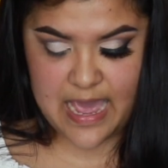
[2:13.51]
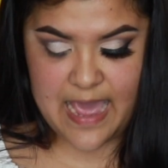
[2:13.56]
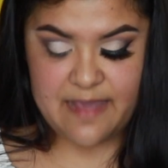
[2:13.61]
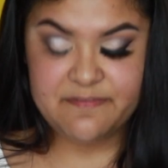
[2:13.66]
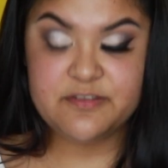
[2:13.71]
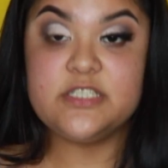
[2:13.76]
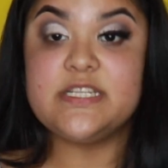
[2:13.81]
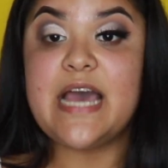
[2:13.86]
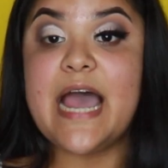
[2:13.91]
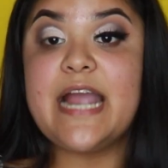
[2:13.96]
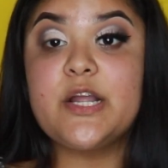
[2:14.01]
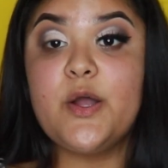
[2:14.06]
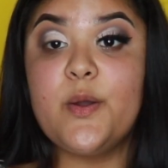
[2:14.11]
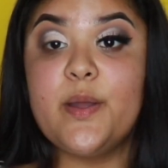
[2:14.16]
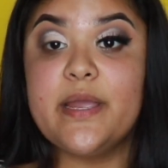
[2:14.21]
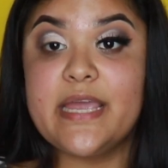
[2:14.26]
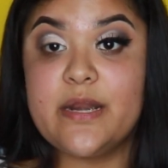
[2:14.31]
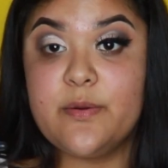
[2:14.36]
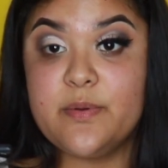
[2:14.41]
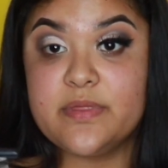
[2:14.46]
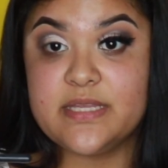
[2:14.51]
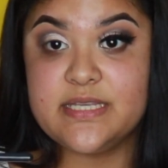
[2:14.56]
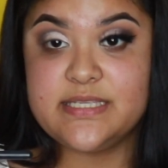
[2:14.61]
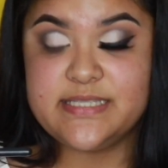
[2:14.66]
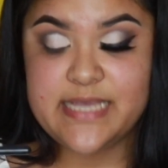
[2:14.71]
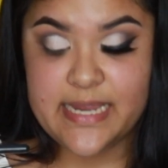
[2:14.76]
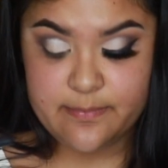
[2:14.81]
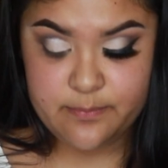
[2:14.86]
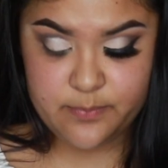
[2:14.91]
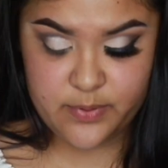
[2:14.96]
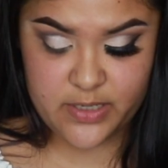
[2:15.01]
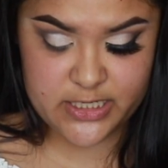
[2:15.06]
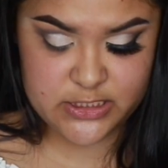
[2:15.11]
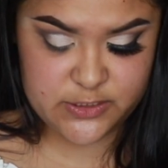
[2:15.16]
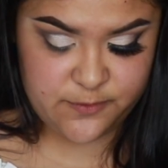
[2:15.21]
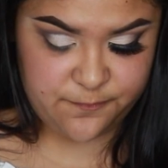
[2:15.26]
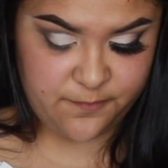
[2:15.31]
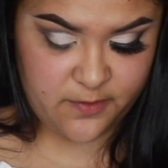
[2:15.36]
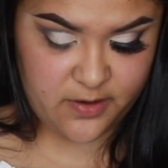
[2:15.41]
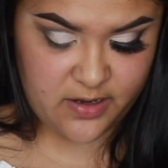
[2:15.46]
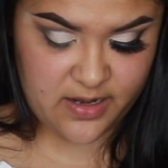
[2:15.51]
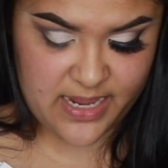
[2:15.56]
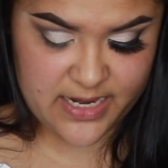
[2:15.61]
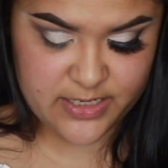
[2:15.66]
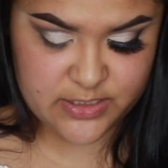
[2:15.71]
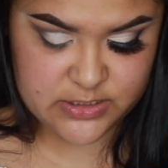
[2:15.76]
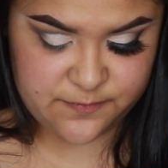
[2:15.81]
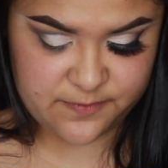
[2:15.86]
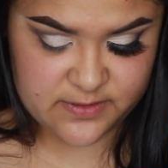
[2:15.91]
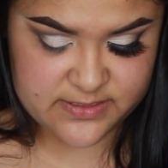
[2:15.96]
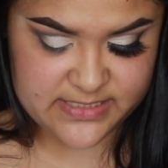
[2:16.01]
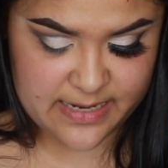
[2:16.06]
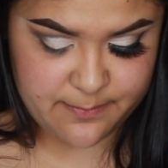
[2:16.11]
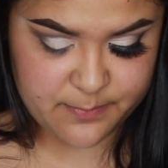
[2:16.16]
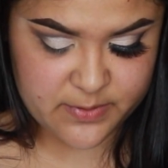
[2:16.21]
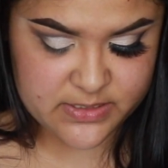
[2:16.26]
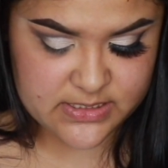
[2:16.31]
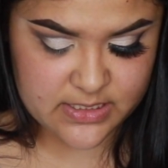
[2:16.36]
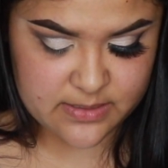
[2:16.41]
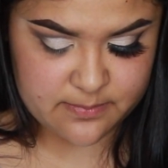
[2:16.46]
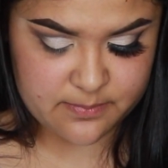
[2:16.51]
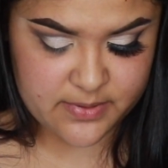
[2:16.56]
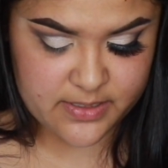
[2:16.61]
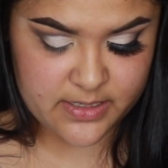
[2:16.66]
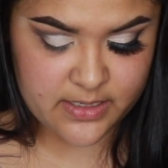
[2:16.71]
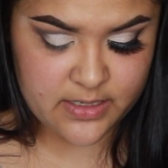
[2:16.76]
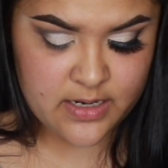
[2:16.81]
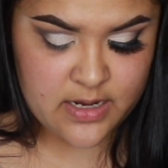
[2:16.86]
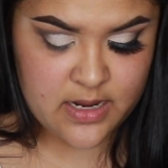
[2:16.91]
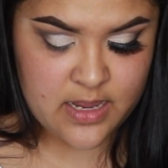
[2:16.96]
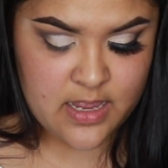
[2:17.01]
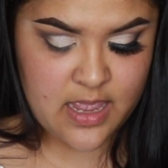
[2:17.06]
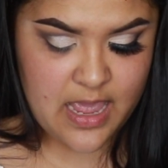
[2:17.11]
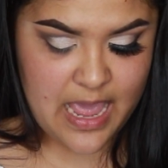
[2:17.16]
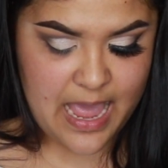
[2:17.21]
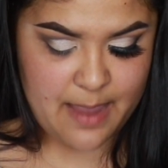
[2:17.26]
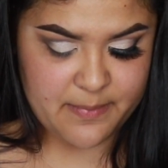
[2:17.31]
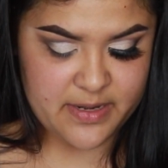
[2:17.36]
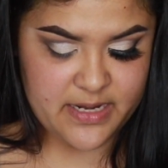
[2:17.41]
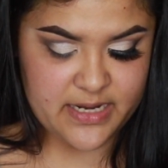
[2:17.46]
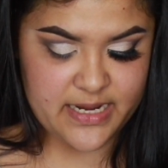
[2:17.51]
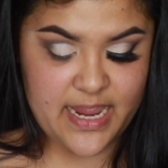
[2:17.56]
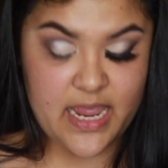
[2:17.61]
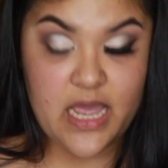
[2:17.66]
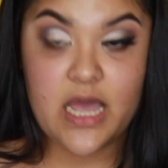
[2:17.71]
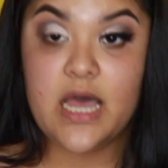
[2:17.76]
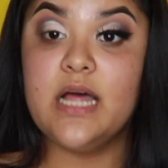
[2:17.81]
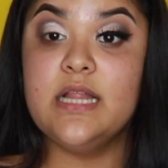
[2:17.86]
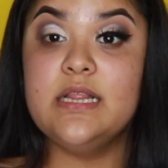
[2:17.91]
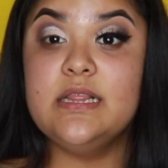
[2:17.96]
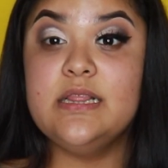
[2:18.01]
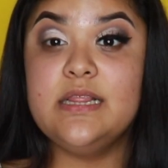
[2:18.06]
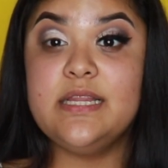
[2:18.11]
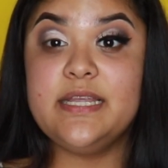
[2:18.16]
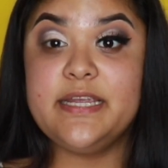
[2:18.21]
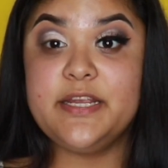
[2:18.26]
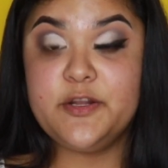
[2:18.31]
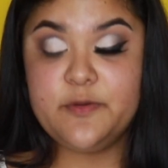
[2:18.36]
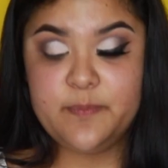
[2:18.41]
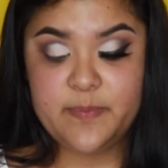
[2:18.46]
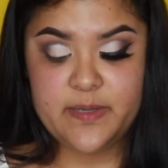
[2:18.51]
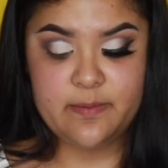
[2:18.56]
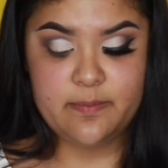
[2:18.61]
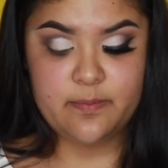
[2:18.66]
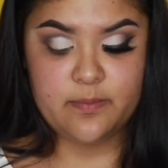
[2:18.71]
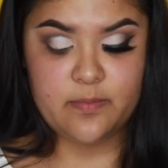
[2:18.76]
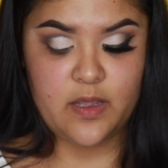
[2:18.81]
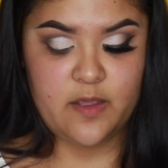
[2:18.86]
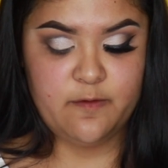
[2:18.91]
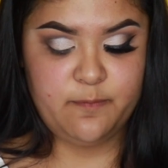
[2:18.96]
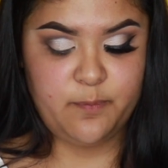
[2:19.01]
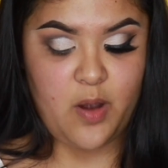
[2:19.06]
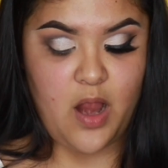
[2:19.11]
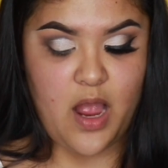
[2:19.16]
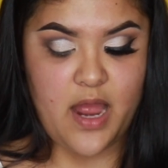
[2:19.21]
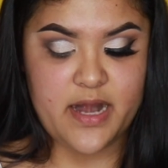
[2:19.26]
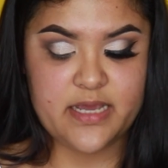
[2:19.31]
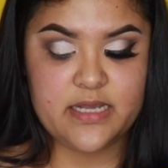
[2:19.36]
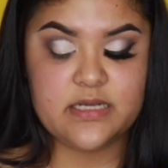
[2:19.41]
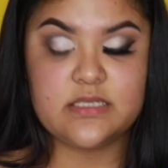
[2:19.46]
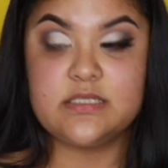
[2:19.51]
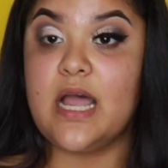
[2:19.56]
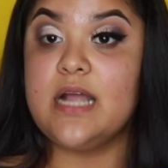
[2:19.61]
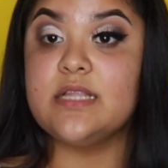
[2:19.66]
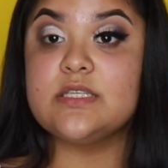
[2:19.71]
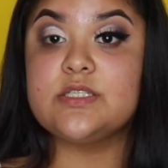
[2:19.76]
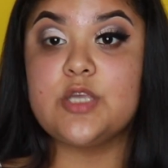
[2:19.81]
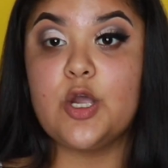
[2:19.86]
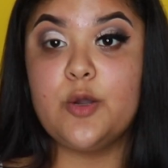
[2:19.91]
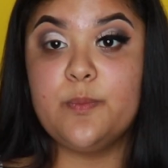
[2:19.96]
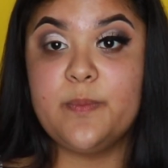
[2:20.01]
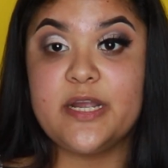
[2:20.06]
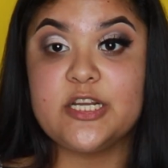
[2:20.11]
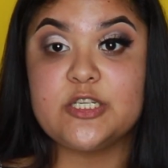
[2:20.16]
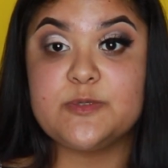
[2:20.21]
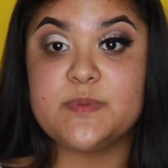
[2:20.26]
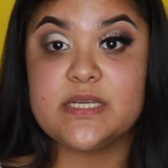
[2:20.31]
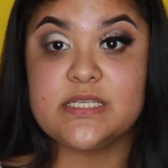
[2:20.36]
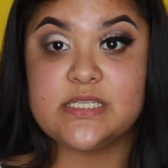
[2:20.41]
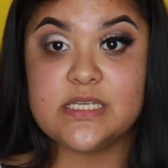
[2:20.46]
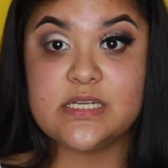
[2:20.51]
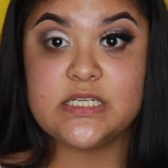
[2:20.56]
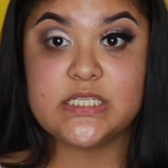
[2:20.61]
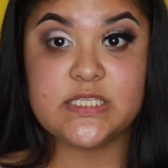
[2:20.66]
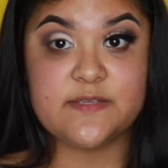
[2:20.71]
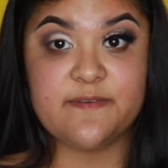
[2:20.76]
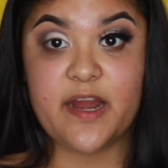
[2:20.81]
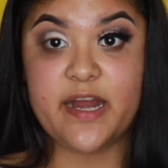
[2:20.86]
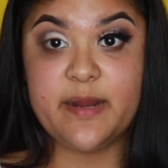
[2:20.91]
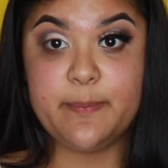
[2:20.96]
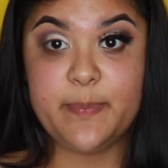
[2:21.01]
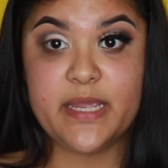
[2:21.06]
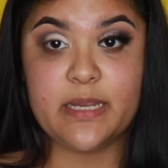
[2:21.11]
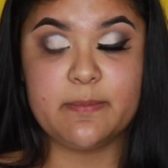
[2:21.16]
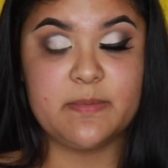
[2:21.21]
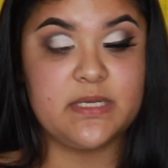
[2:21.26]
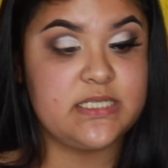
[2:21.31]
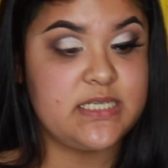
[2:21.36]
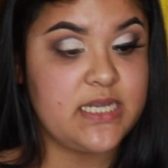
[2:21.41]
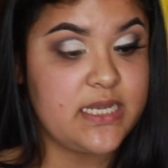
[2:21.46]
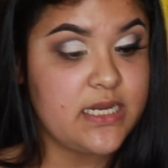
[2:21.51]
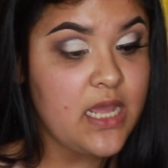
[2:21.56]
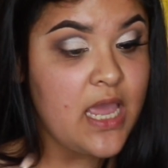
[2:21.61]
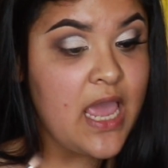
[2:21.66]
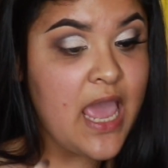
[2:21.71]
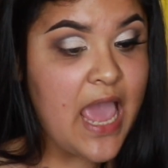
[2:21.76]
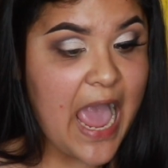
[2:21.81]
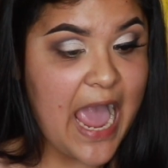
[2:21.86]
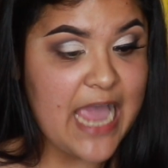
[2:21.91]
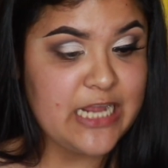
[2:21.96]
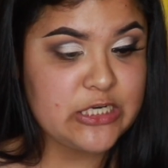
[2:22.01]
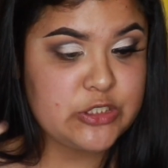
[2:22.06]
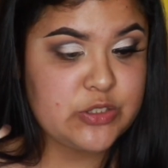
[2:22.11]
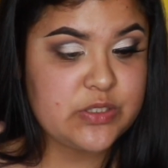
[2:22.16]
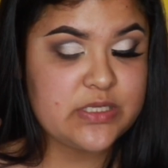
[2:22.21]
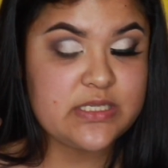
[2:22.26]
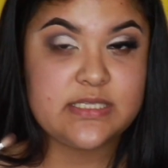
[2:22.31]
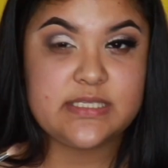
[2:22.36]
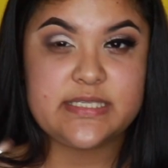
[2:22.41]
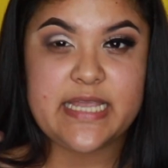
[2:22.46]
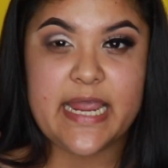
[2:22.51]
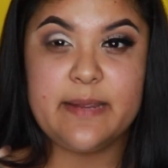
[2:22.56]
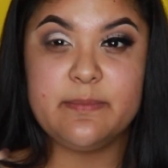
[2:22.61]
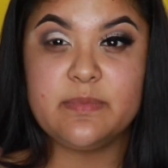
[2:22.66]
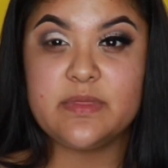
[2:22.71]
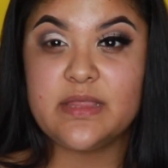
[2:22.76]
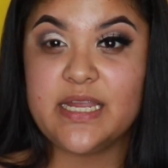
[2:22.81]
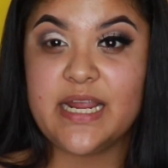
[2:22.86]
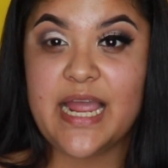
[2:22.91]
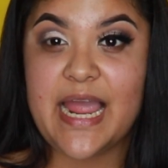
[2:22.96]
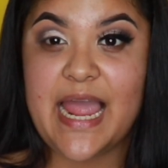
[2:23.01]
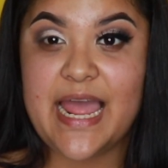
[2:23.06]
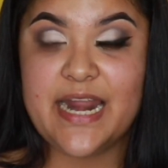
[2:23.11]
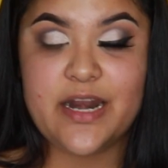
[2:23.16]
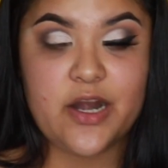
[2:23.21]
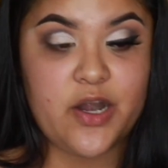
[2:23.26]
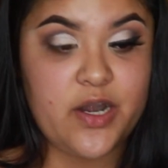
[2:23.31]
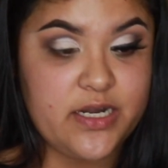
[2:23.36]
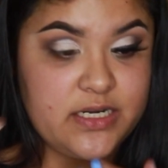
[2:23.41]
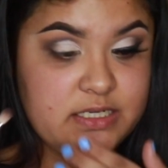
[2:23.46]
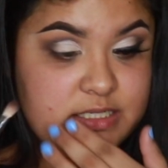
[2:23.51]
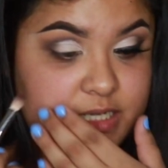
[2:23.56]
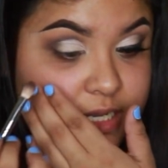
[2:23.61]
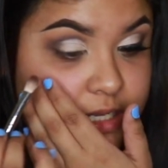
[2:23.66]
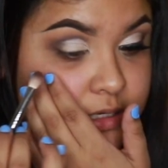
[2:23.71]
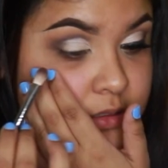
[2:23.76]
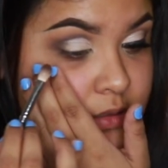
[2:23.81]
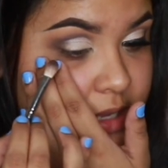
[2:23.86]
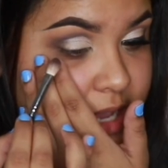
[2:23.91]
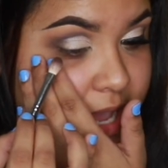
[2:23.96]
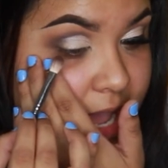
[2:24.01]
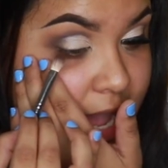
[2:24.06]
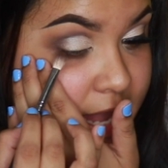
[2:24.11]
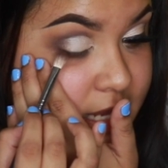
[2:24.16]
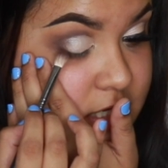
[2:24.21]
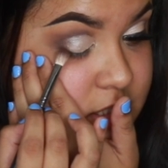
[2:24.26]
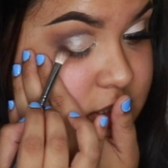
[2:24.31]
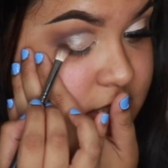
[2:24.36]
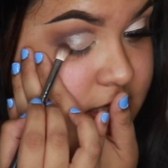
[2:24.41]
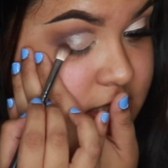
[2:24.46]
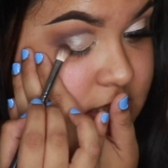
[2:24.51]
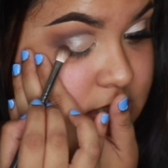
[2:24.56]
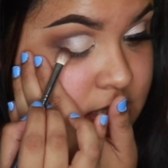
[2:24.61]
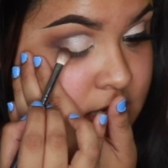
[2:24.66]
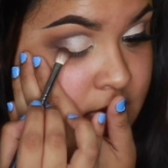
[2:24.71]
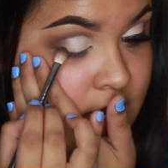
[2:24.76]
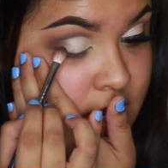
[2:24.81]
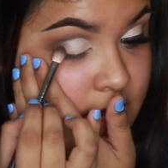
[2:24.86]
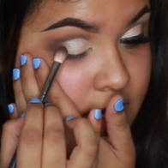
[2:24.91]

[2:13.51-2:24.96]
After that, going in with the same brush I used for Cypress Umber, I'm gonna get a little bit of product, not so much because it is very pigmented, and do the same thing I had already done and just